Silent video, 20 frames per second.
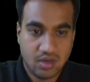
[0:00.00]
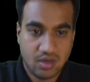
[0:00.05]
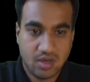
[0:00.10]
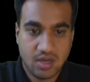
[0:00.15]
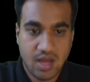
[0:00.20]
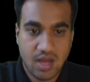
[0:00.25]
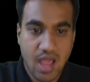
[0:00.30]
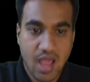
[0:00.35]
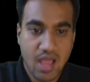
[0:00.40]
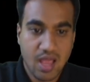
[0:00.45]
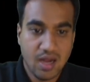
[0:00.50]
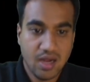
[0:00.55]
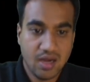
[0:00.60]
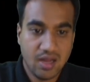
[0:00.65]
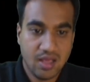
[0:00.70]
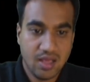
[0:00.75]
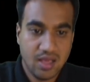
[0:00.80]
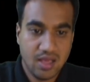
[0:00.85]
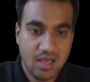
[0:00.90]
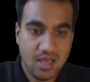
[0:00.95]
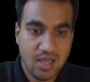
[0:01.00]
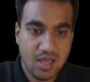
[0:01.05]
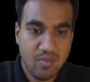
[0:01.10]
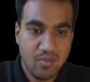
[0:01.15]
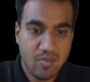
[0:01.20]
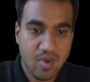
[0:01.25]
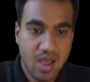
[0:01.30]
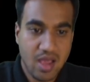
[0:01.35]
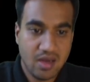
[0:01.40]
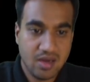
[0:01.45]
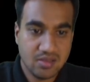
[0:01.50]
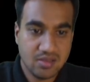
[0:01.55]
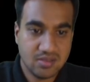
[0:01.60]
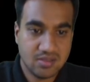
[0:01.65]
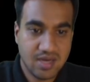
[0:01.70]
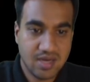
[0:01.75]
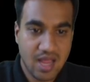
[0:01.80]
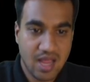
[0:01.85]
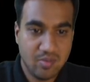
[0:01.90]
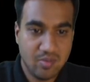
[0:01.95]
tan a
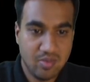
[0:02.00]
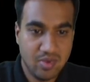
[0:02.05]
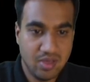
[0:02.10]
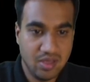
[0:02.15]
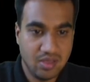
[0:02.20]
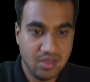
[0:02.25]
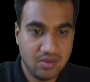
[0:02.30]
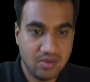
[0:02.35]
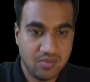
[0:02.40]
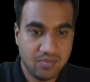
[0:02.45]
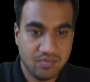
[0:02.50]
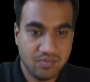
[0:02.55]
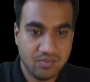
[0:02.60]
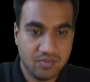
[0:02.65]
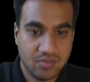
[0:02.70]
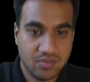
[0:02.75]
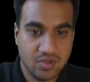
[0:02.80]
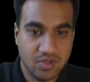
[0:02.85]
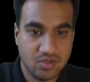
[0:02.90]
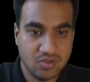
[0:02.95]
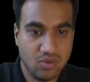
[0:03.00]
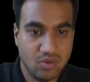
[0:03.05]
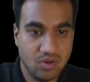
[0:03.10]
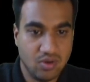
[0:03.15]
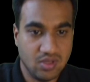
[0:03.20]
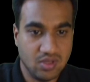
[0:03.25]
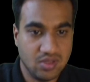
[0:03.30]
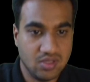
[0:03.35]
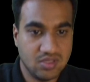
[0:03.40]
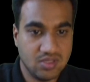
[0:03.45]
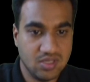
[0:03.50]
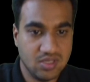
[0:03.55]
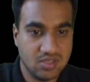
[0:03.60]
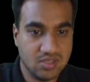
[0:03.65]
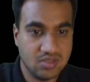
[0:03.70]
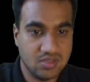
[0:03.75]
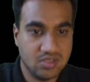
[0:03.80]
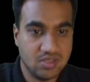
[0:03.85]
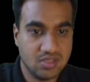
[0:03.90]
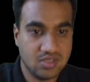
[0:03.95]
minus tan b. Oh, sorry, this
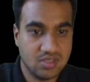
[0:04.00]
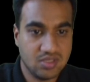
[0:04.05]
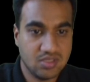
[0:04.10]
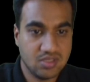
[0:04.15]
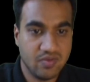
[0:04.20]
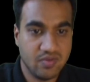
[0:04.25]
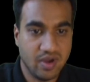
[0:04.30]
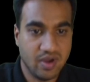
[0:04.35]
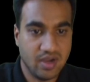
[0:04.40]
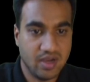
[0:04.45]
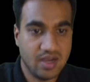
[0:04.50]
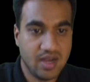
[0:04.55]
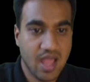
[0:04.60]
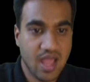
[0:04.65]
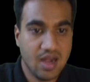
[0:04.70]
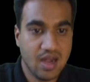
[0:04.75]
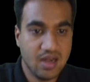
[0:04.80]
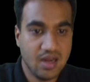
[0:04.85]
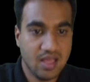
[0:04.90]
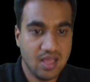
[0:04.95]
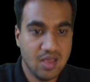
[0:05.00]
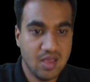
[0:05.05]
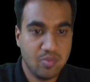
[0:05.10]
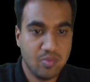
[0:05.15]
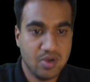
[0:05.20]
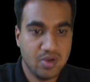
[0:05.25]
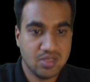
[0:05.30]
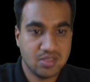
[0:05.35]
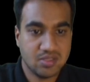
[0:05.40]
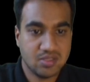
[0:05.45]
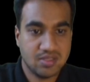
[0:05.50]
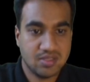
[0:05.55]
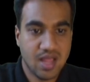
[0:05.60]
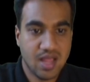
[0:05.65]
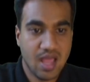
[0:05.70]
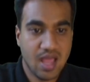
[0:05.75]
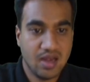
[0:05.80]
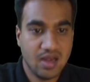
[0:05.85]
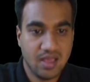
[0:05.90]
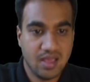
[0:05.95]
is the one, tan a plus
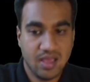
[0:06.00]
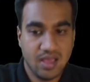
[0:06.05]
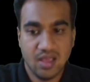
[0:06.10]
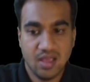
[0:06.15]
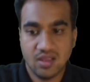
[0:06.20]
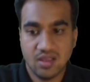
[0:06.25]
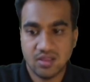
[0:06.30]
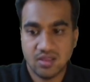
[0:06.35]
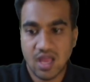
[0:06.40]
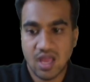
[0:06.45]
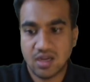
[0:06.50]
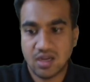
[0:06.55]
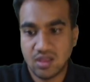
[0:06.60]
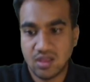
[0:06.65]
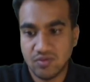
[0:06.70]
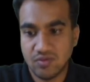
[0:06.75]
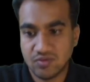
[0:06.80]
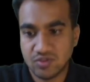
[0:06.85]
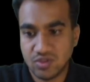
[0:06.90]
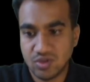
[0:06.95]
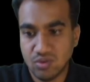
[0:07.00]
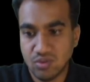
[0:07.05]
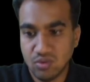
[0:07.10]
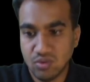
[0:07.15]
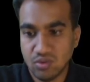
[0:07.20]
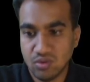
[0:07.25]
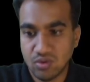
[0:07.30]
tan a, that gives you